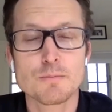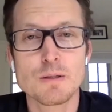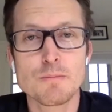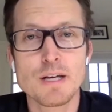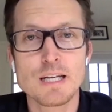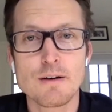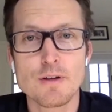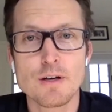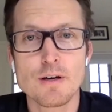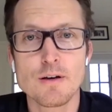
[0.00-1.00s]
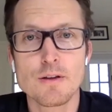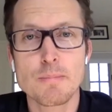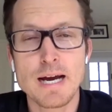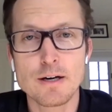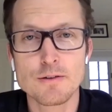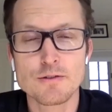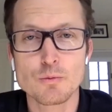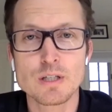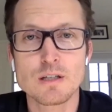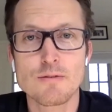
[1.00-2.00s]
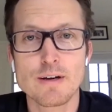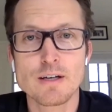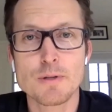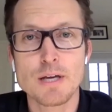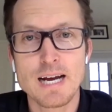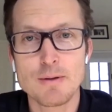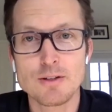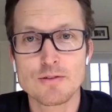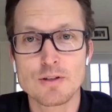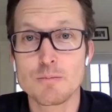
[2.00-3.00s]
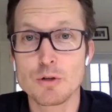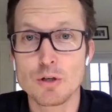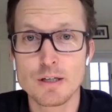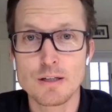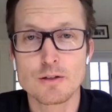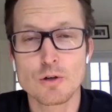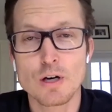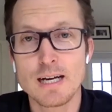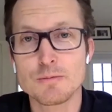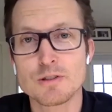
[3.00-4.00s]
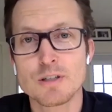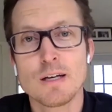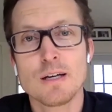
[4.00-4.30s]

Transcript: But many of the the patterns that we can develop, the habits, the community, the tribes,